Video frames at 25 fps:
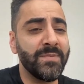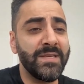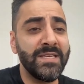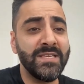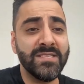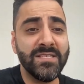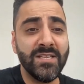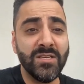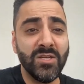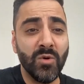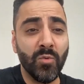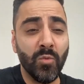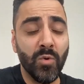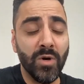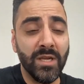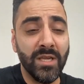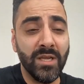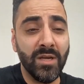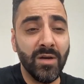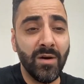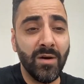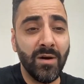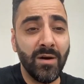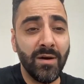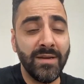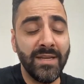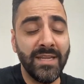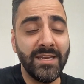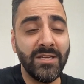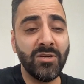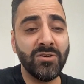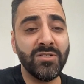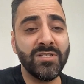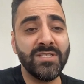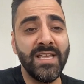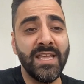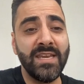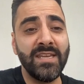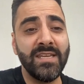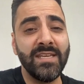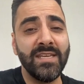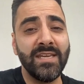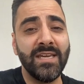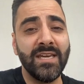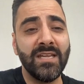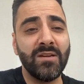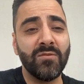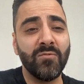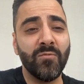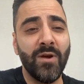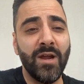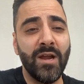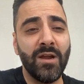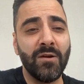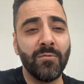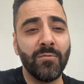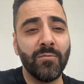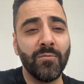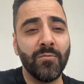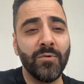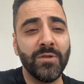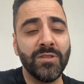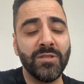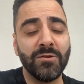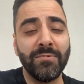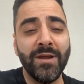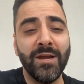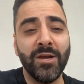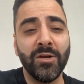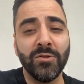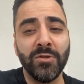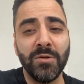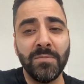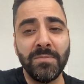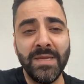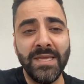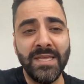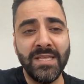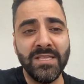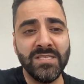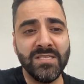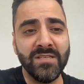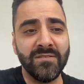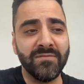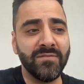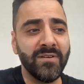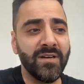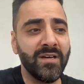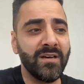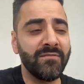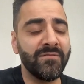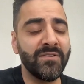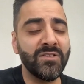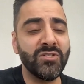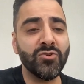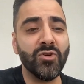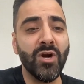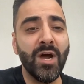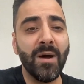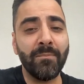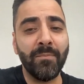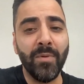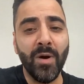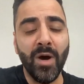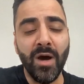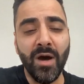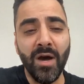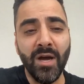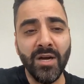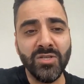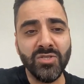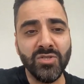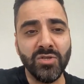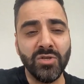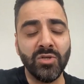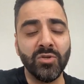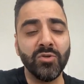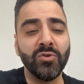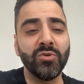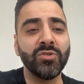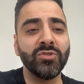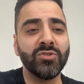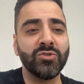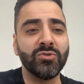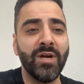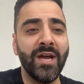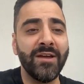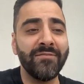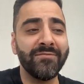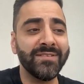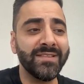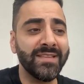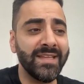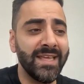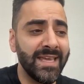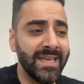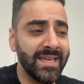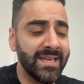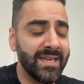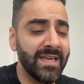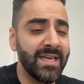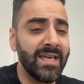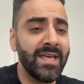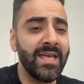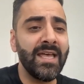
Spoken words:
piece that you're working on, and you're sending it with the regular means of a Dropbox or Google Drive link,